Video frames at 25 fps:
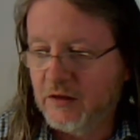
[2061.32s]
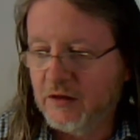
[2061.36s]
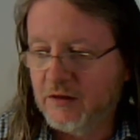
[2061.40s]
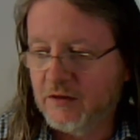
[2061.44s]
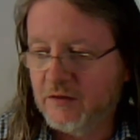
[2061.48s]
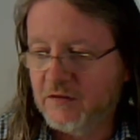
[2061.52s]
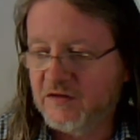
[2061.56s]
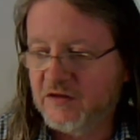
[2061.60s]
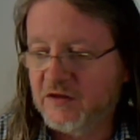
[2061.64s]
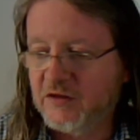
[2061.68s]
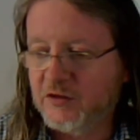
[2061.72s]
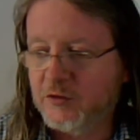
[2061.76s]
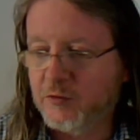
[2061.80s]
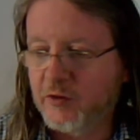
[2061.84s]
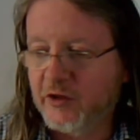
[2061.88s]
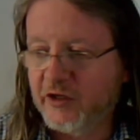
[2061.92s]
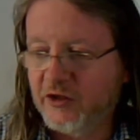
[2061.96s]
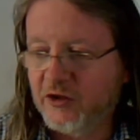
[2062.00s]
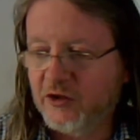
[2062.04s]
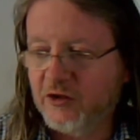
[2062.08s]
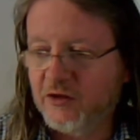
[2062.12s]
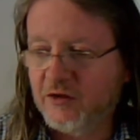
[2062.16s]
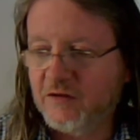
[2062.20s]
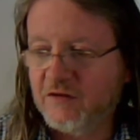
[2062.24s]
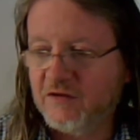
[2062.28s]

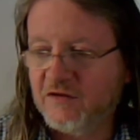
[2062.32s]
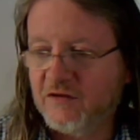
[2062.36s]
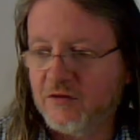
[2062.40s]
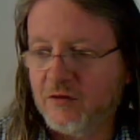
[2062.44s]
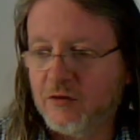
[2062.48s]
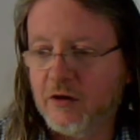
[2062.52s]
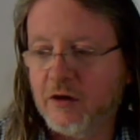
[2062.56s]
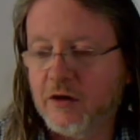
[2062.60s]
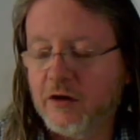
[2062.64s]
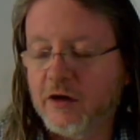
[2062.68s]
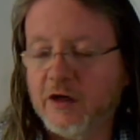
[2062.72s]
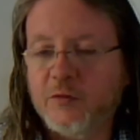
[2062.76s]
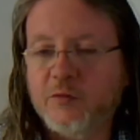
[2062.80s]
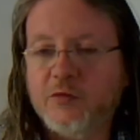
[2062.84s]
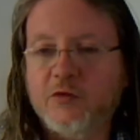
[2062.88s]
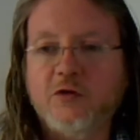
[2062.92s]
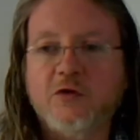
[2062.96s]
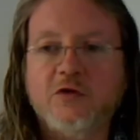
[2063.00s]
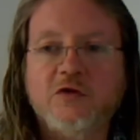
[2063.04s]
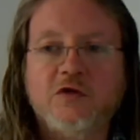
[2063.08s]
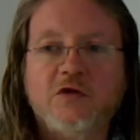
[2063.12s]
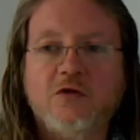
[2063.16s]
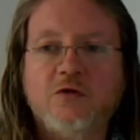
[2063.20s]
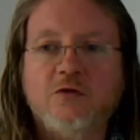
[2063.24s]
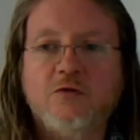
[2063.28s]
situations. There are
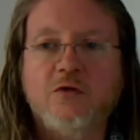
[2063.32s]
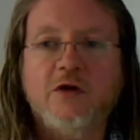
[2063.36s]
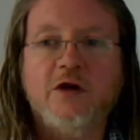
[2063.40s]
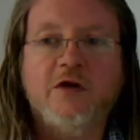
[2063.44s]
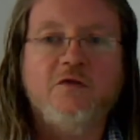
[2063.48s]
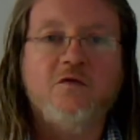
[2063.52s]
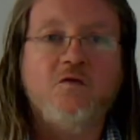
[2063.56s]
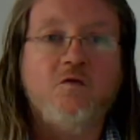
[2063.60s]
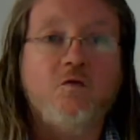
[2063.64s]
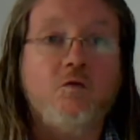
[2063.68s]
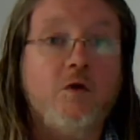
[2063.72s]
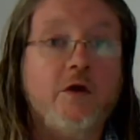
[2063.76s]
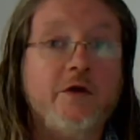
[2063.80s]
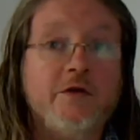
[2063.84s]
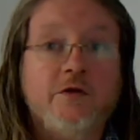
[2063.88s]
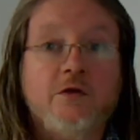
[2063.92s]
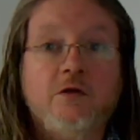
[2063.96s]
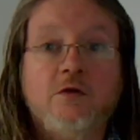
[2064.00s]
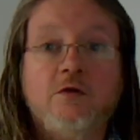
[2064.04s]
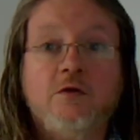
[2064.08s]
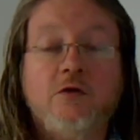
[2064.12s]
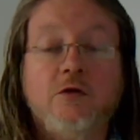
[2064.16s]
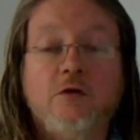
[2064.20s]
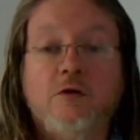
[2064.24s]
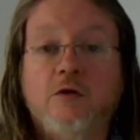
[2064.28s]
airports who have one
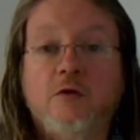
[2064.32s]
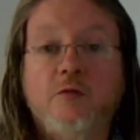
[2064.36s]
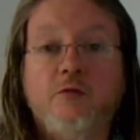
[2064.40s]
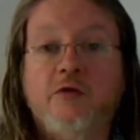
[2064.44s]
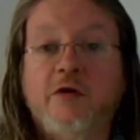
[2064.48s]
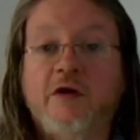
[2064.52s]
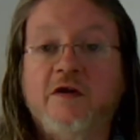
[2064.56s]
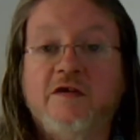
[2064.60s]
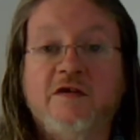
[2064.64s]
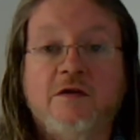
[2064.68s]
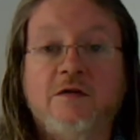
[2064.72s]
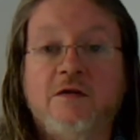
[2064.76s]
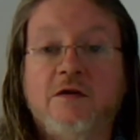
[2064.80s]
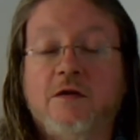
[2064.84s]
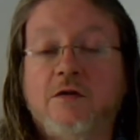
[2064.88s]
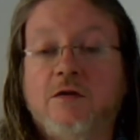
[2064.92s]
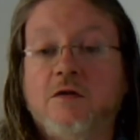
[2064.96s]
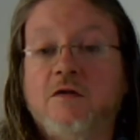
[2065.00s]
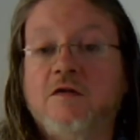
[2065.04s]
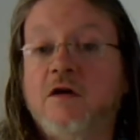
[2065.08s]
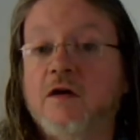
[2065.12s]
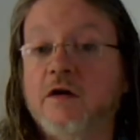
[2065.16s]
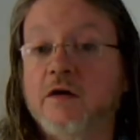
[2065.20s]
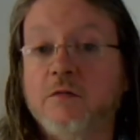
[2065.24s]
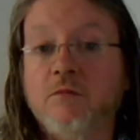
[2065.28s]
controller present at a
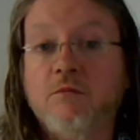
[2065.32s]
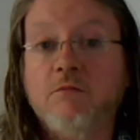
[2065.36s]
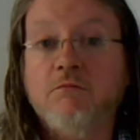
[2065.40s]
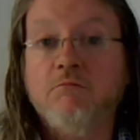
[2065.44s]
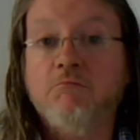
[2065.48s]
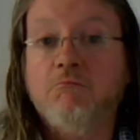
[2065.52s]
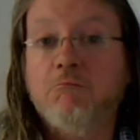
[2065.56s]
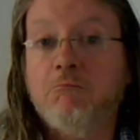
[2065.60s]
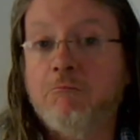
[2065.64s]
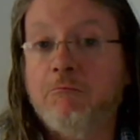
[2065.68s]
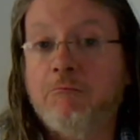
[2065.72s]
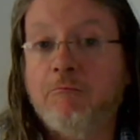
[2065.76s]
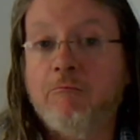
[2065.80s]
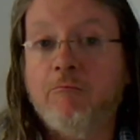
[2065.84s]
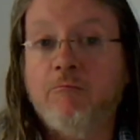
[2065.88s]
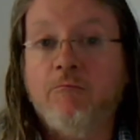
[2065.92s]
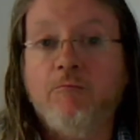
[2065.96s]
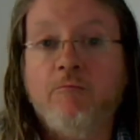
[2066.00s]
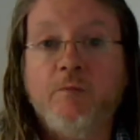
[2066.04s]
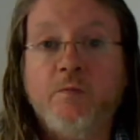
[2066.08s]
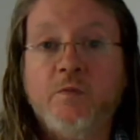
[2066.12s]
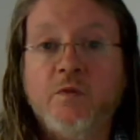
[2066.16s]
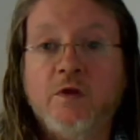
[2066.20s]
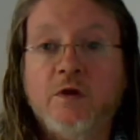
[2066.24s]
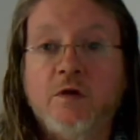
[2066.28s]
time.
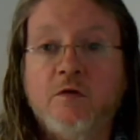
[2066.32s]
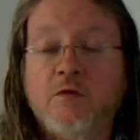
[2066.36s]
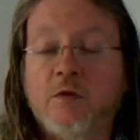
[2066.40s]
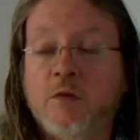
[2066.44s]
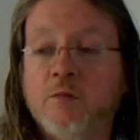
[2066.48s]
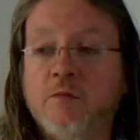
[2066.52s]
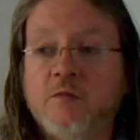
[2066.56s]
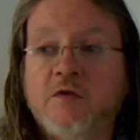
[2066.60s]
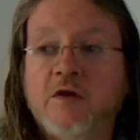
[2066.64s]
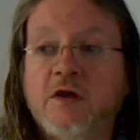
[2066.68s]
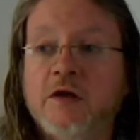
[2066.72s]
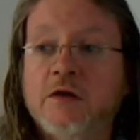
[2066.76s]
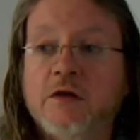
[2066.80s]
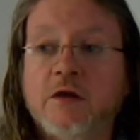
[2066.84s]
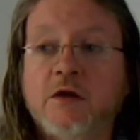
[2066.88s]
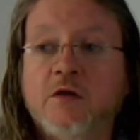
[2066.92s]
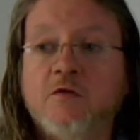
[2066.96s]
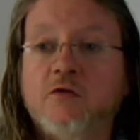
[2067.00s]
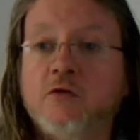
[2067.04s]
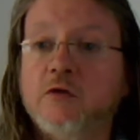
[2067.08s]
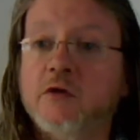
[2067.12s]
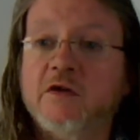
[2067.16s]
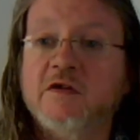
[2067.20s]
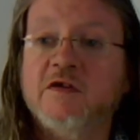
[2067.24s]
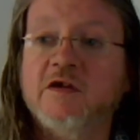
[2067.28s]
I'm thinking,
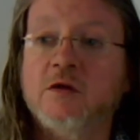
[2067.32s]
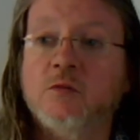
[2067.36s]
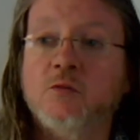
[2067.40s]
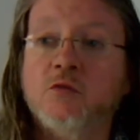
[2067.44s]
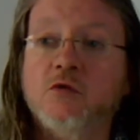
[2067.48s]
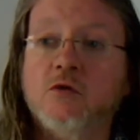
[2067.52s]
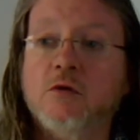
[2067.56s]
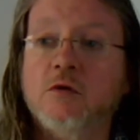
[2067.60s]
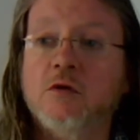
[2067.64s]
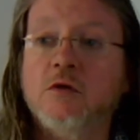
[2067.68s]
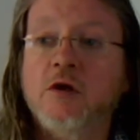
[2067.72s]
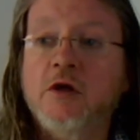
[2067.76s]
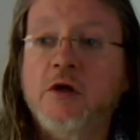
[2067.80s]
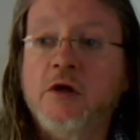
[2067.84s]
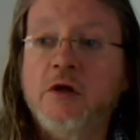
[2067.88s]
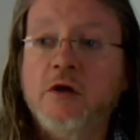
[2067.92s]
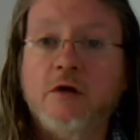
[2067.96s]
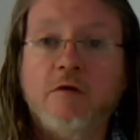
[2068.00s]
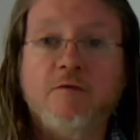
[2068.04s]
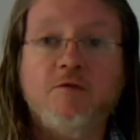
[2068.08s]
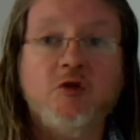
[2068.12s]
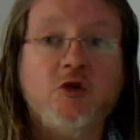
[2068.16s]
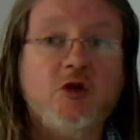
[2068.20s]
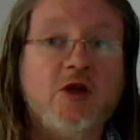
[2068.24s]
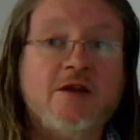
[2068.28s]
for example,
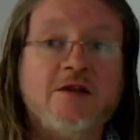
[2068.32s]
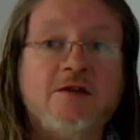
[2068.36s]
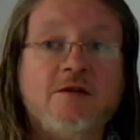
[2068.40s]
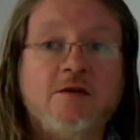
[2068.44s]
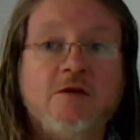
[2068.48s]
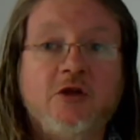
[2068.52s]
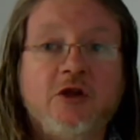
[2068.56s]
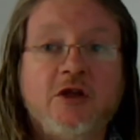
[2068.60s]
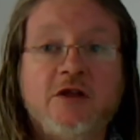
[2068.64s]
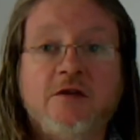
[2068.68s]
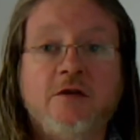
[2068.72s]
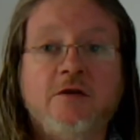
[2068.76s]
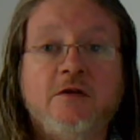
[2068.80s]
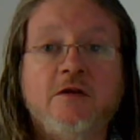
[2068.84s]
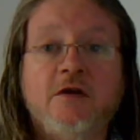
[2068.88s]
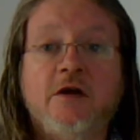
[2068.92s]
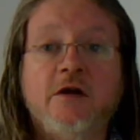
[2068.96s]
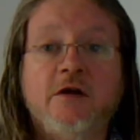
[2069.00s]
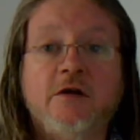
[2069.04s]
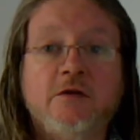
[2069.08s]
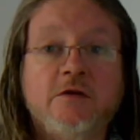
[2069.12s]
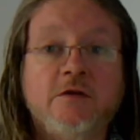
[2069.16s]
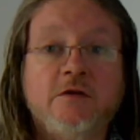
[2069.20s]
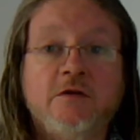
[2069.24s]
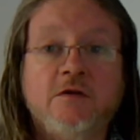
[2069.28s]
the Shetland
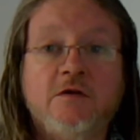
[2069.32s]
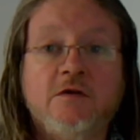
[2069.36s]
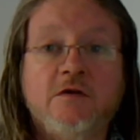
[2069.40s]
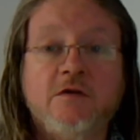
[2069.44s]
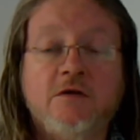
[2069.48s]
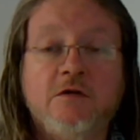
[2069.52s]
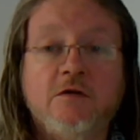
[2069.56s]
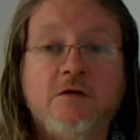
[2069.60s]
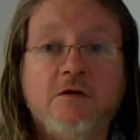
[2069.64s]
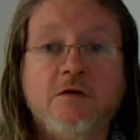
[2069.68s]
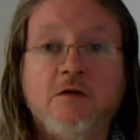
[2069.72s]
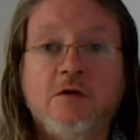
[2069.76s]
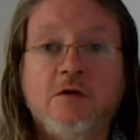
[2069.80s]
Islands